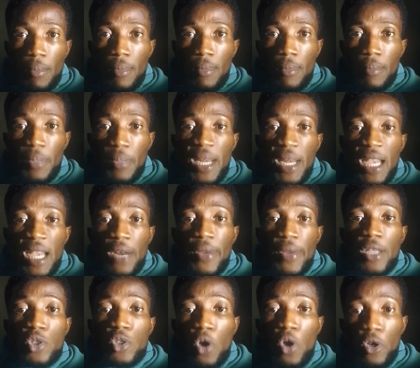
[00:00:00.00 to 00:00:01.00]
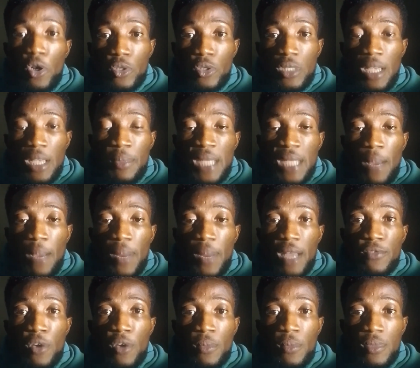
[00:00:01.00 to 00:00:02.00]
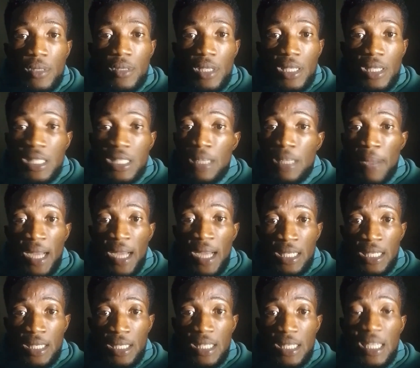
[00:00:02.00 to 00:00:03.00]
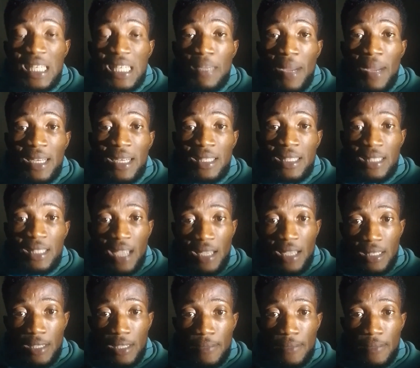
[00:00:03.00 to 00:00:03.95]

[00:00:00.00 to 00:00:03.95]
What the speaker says: being a creator on social media platforms is demanding. It's a demanding task.